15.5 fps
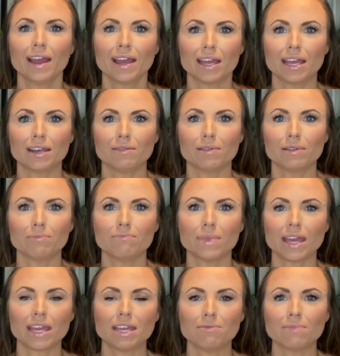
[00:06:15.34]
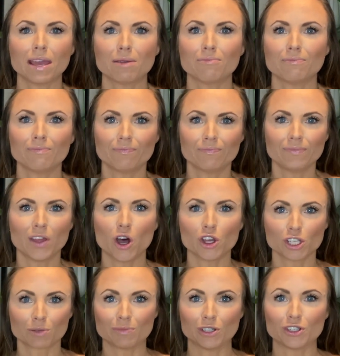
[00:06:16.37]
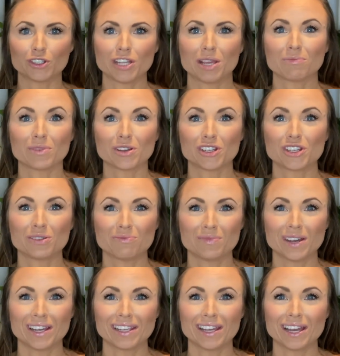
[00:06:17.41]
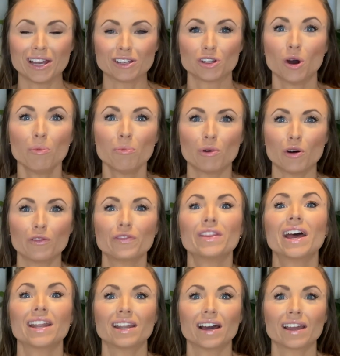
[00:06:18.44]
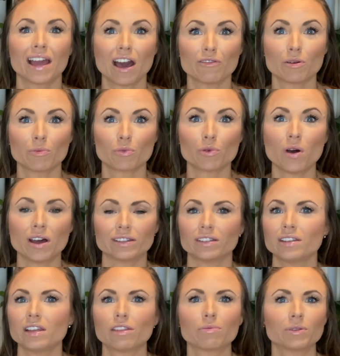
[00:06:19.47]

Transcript: and he may ask me to take my top off, then I have a bra underneath.